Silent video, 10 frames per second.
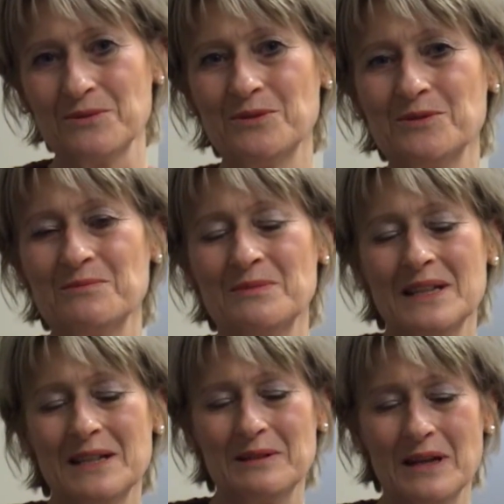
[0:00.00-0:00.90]
warm
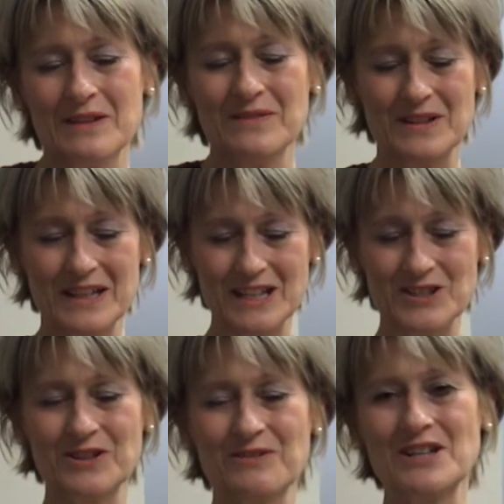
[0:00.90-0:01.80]
in the next
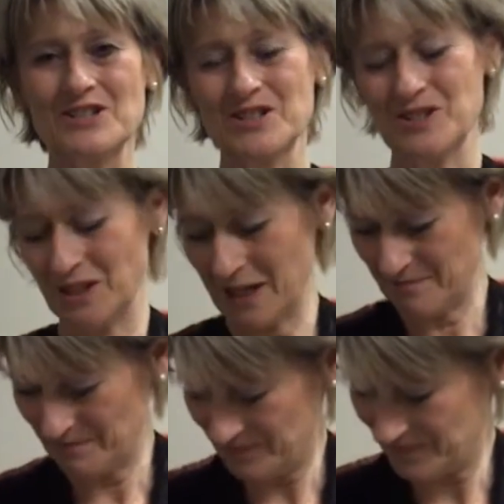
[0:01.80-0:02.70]
generations to come.